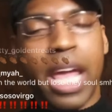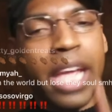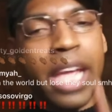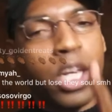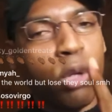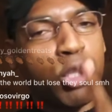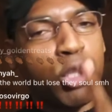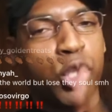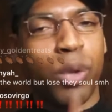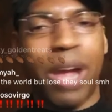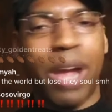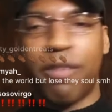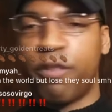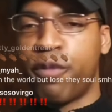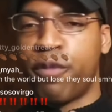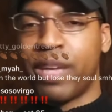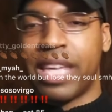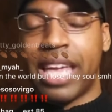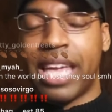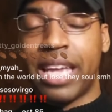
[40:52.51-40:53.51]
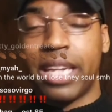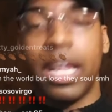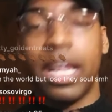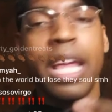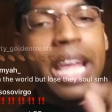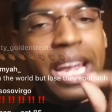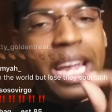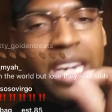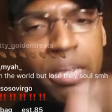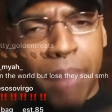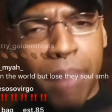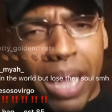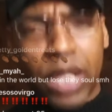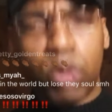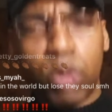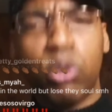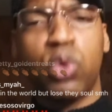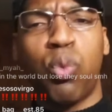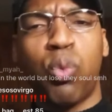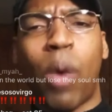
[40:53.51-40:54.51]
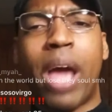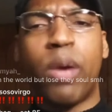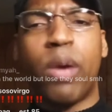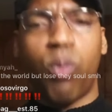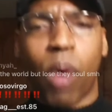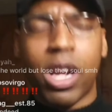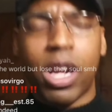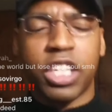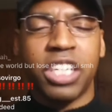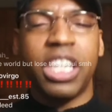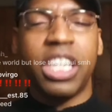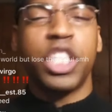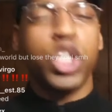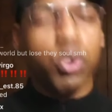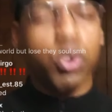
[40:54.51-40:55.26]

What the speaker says: And don't you ever forget it. Anybody who's white watching this,